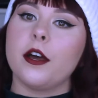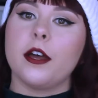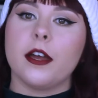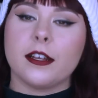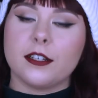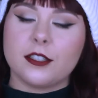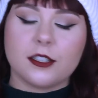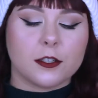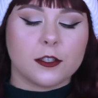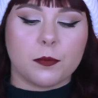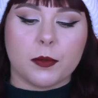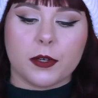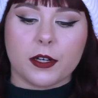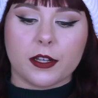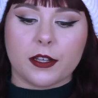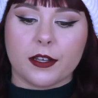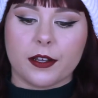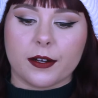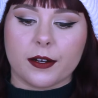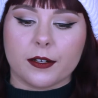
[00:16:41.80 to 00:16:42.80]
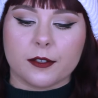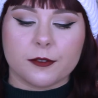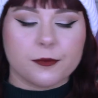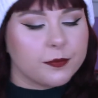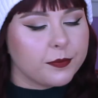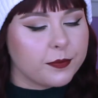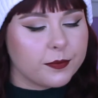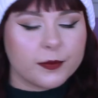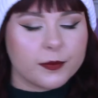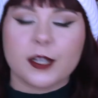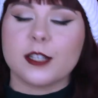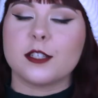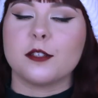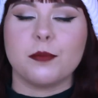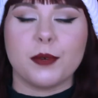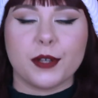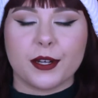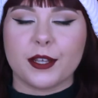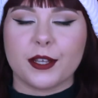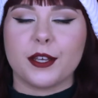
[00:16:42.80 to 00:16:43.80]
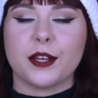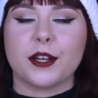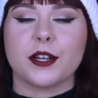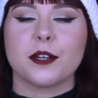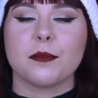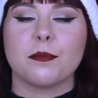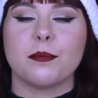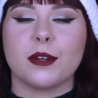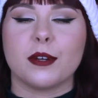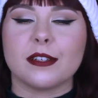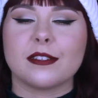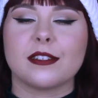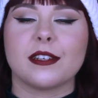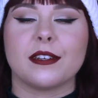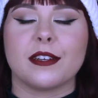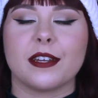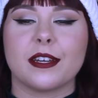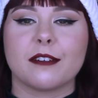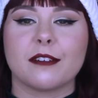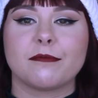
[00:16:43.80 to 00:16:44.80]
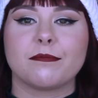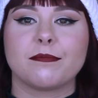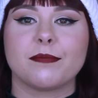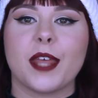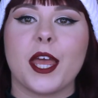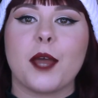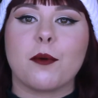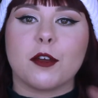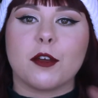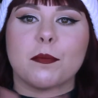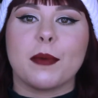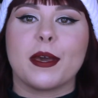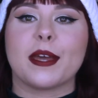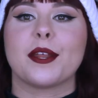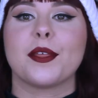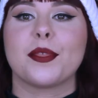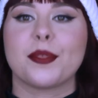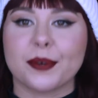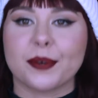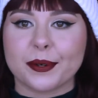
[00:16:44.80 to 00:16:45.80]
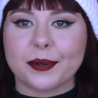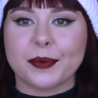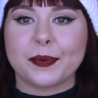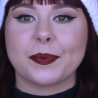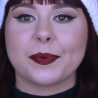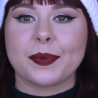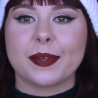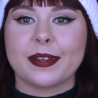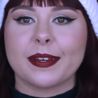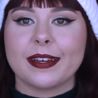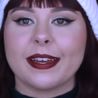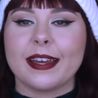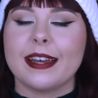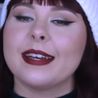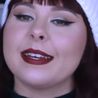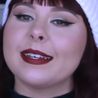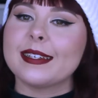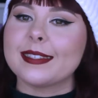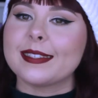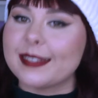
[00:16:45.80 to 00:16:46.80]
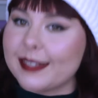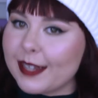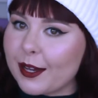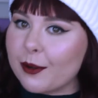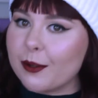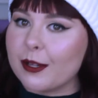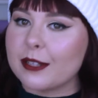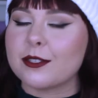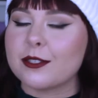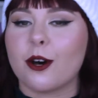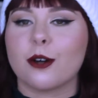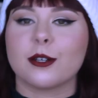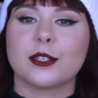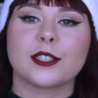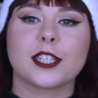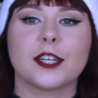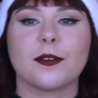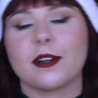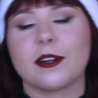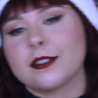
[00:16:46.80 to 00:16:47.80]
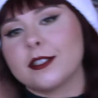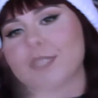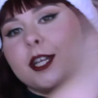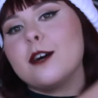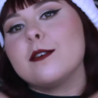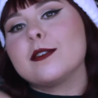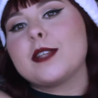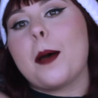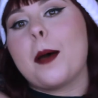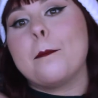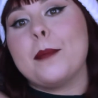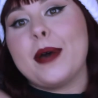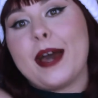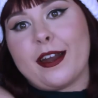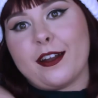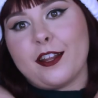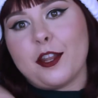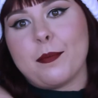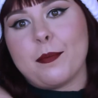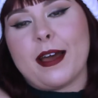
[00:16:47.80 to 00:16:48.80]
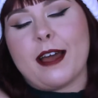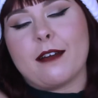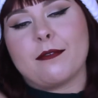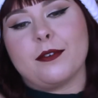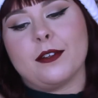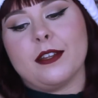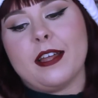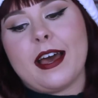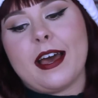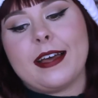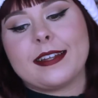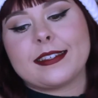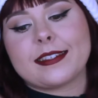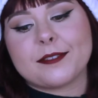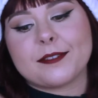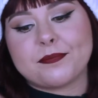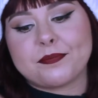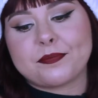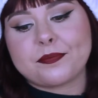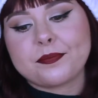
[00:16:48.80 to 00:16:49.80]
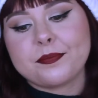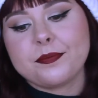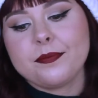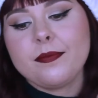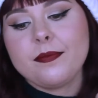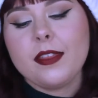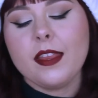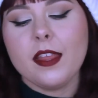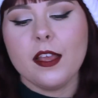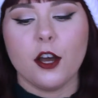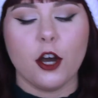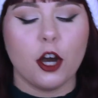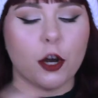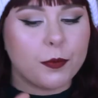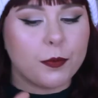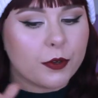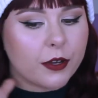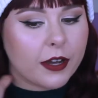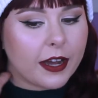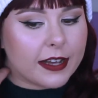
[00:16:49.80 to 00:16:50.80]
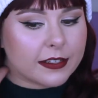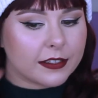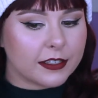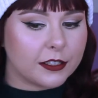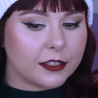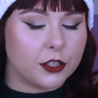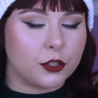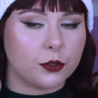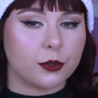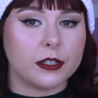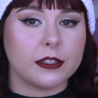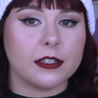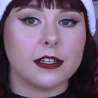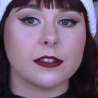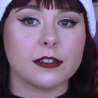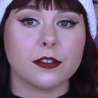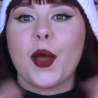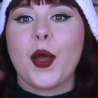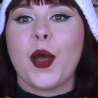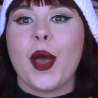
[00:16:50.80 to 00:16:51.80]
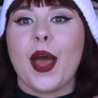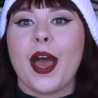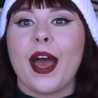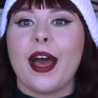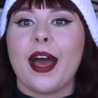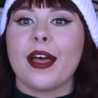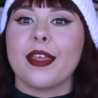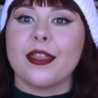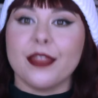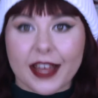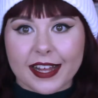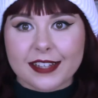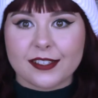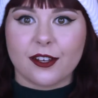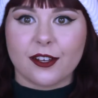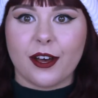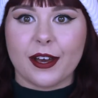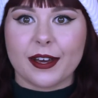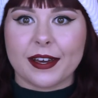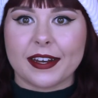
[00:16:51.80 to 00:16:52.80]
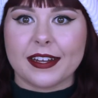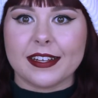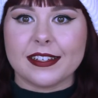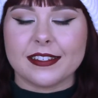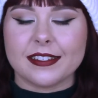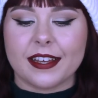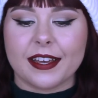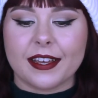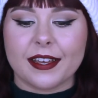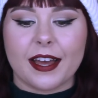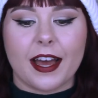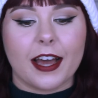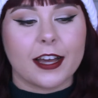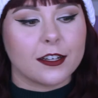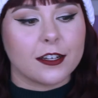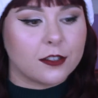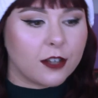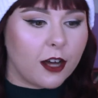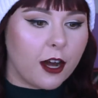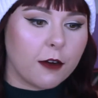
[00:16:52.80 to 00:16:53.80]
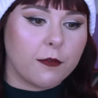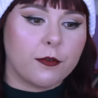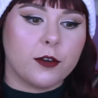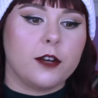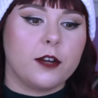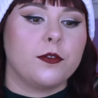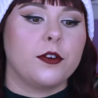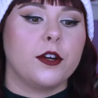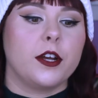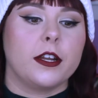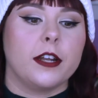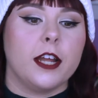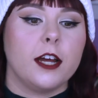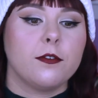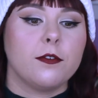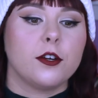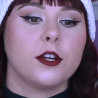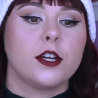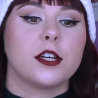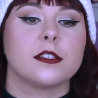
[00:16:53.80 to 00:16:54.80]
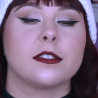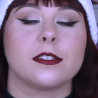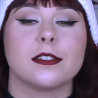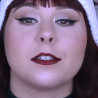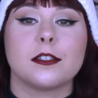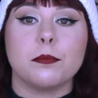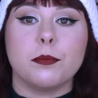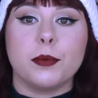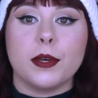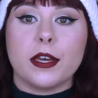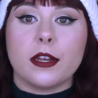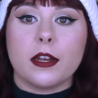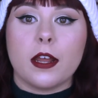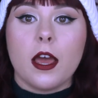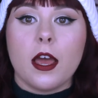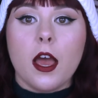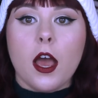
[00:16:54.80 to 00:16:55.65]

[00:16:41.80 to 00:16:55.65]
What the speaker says: It's just been a year. It's been a year, but it's ending, and we made it through. So let's all just give ourselves a pat on the back for that. I hope you guys enjoyed this. That's all I gotta say. I could talk forever and ever because it's been